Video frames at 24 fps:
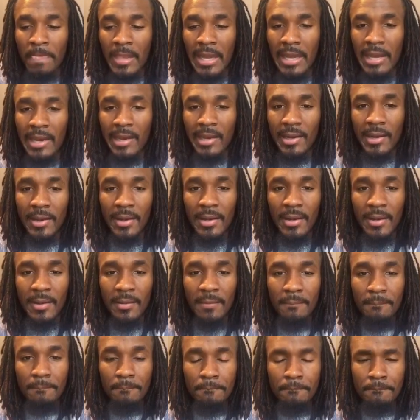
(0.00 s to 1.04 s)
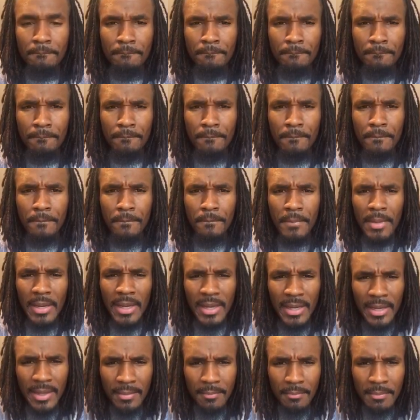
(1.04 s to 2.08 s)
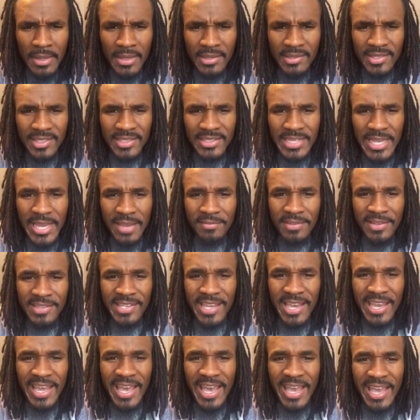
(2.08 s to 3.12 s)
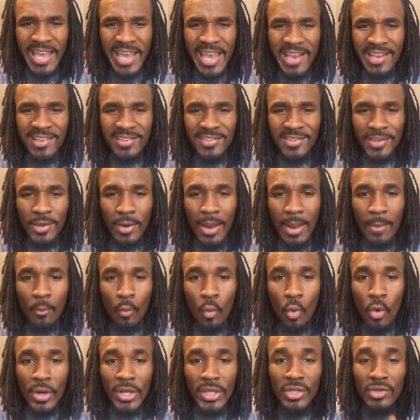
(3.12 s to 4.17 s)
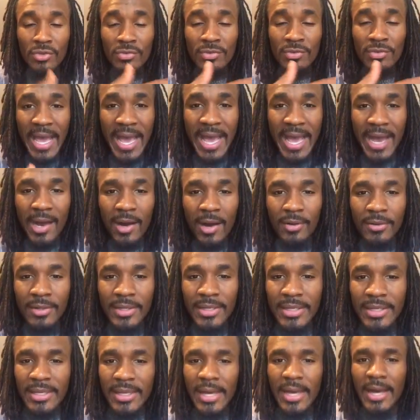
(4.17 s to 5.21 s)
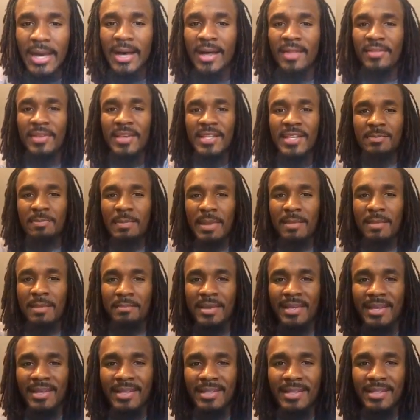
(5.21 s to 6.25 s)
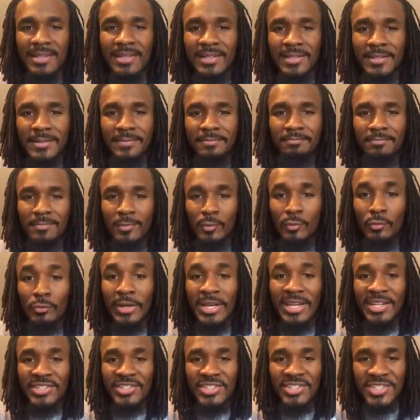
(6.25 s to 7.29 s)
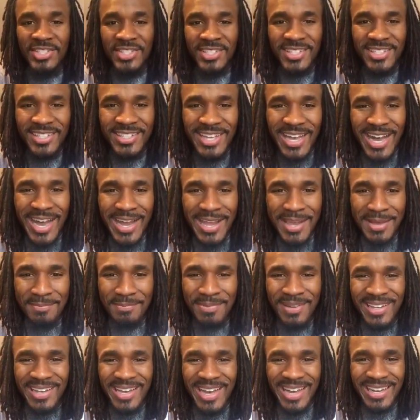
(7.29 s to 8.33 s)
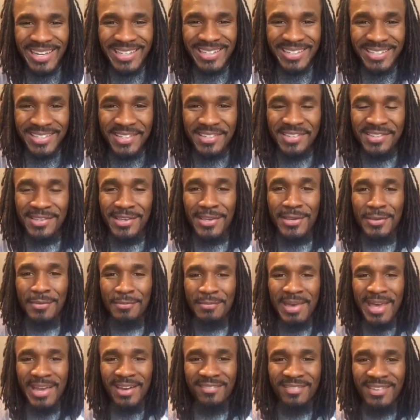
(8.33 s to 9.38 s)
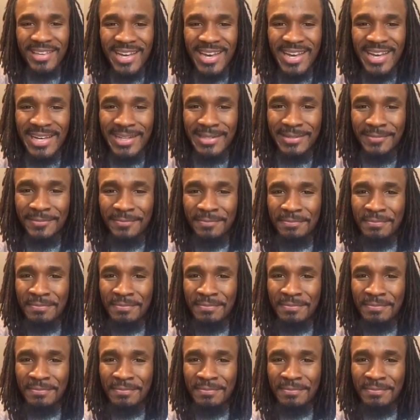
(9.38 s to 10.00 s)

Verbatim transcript: Um, uh, Minister Davis, hey, hey, hey, so I'm warning you now, uh, this may be a little rich. I am Pagani, good to see you, man of God.